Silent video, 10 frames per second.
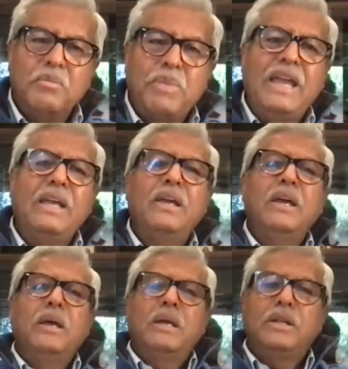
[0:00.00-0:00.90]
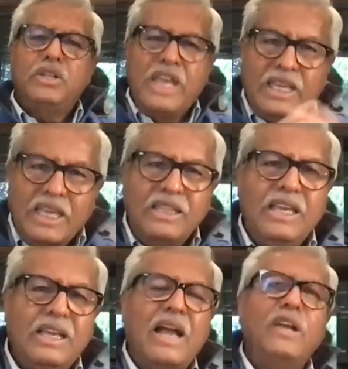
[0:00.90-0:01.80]
By taking
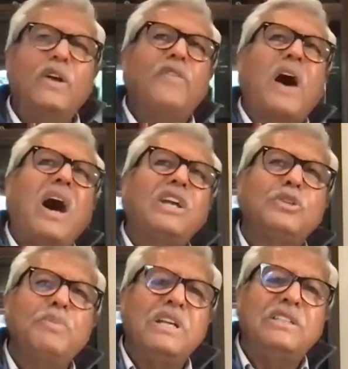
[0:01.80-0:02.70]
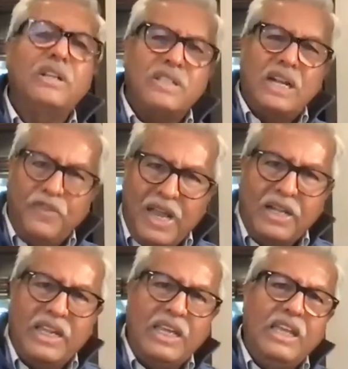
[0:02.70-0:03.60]
the kind of harsh measures that we are
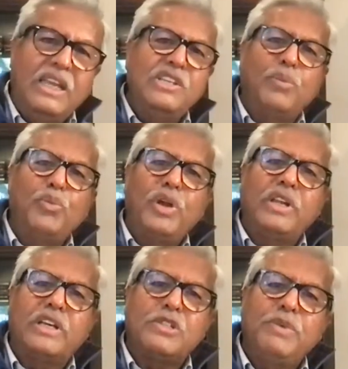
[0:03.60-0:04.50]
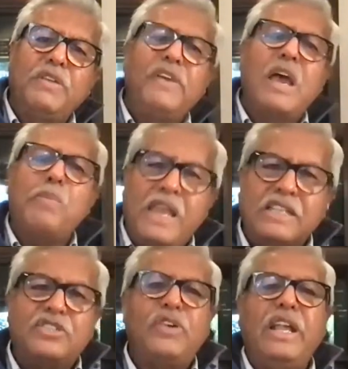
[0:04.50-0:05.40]
taking in Jammu and Kashmir, we are
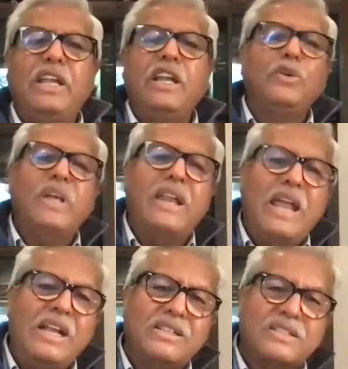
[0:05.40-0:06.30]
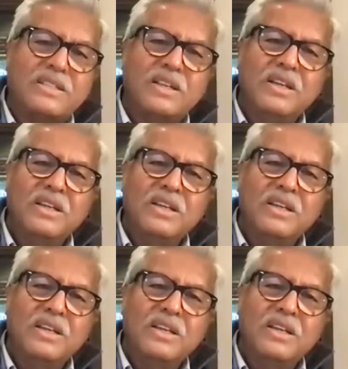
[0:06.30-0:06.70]
playing straight into their hands.